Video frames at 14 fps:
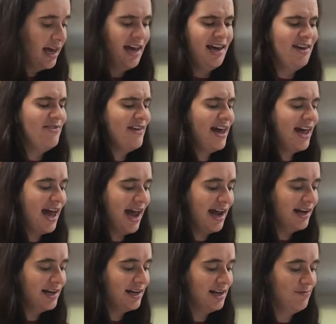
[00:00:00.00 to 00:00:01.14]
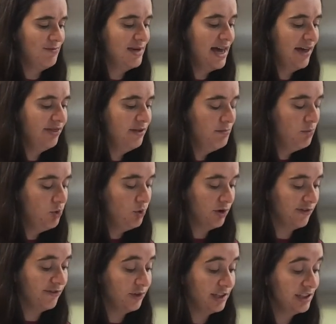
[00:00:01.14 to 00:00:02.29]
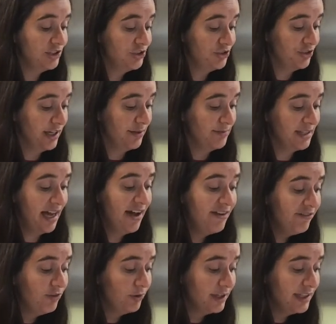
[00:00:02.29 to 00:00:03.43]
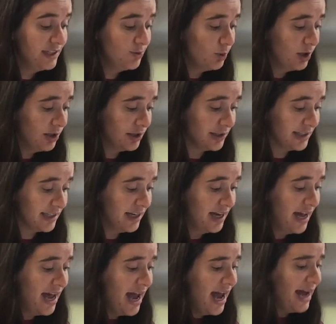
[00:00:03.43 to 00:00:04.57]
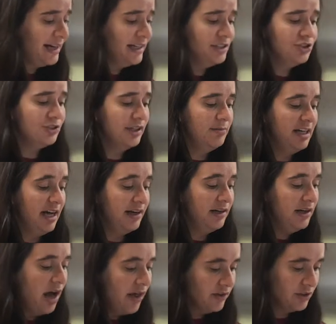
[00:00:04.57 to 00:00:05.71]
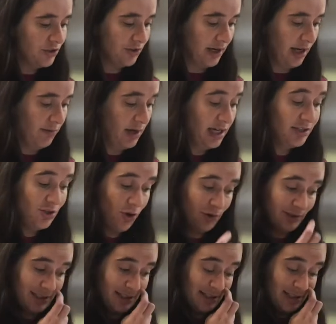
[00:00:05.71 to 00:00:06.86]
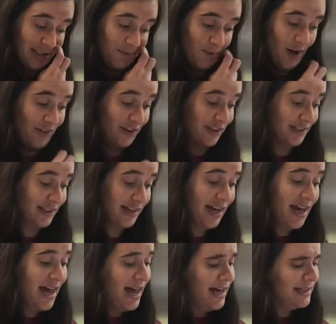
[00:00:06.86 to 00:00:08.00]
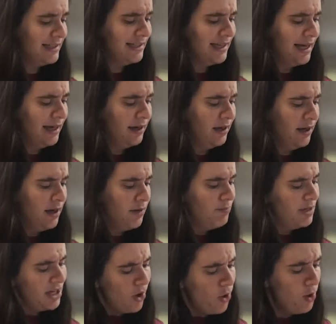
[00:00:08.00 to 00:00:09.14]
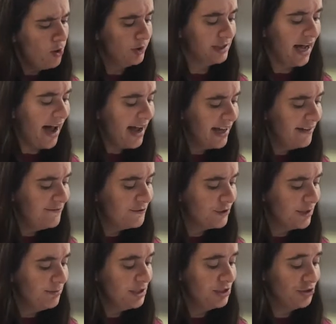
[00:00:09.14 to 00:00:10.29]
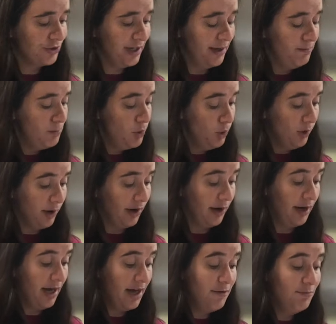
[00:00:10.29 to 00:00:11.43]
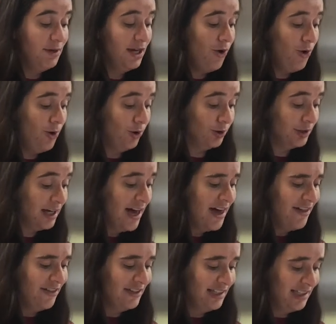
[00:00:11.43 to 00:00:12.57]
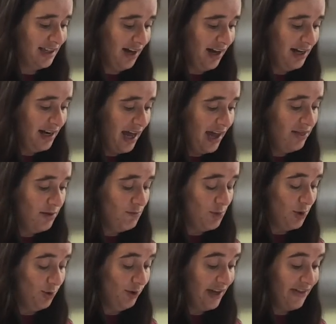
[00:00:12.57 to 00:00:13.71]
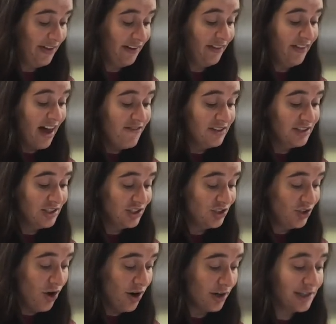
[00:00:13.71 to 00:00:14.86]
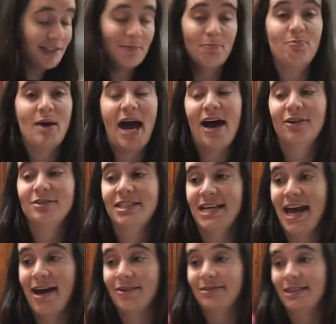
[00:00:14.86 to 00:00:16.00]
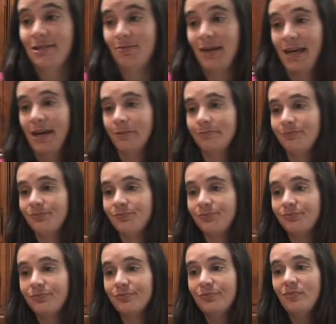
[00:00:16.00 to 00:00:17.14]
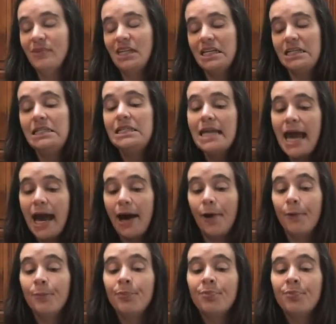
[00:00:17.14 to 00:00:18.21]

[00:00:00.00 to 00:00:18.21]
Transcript: And they hated him yet the more for his dreams and for his words. And he dreamed yet another dream, and told it to his brothers, and said, Behold, I have dreamed a dream more. And behold, the sun and the moon and the 11 stars bowed down to me. Now,